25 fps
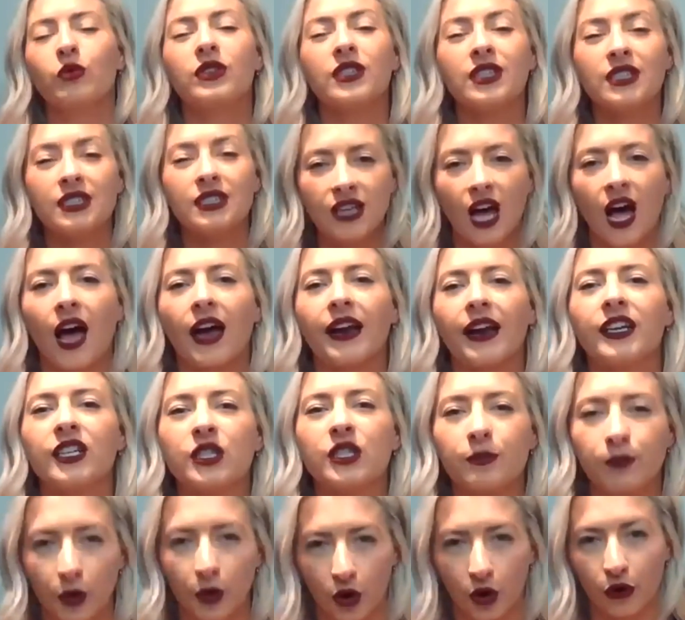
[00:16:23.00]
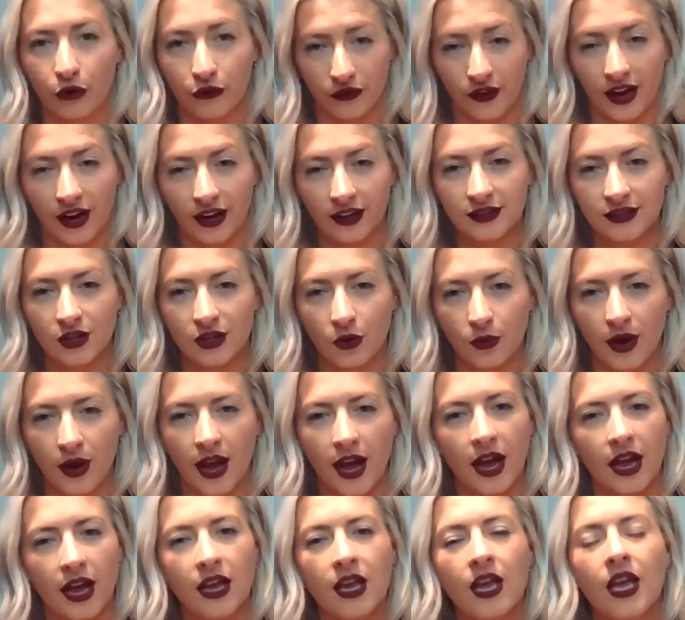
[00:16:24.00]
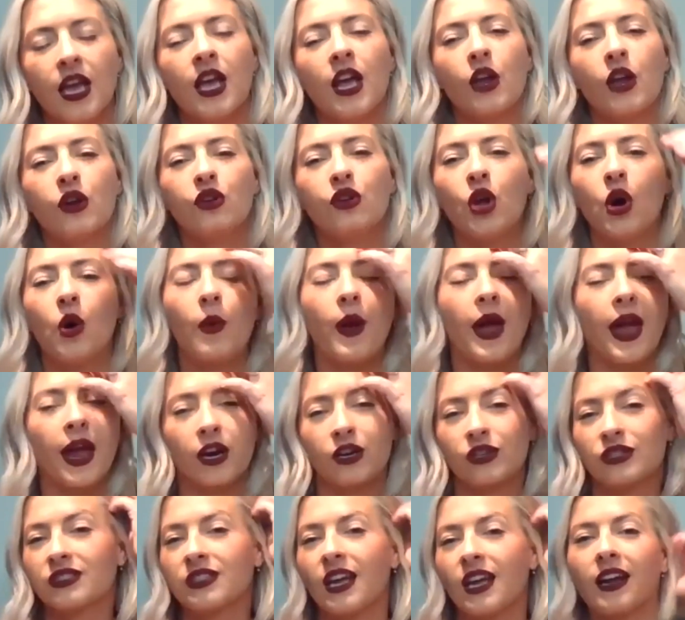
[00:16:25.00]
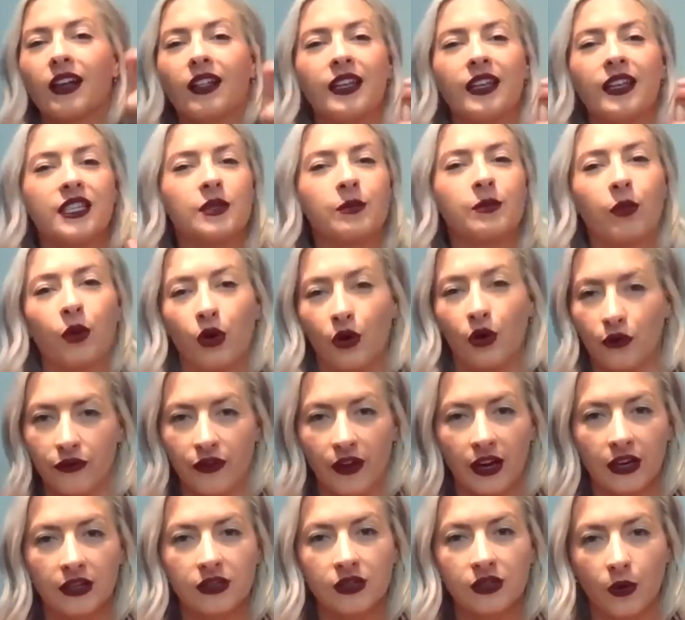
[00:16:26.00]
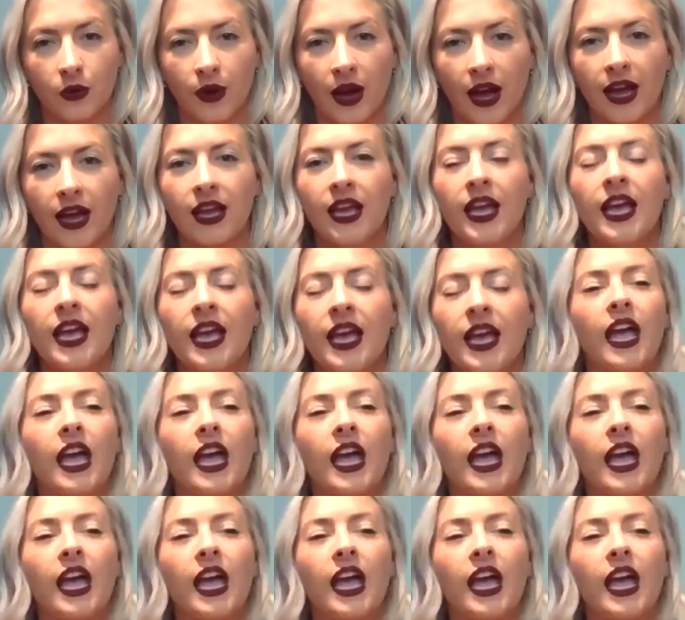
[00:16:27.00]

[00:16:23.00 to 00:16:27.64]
design is perfect, okay? No hairstyle is perfect, okay?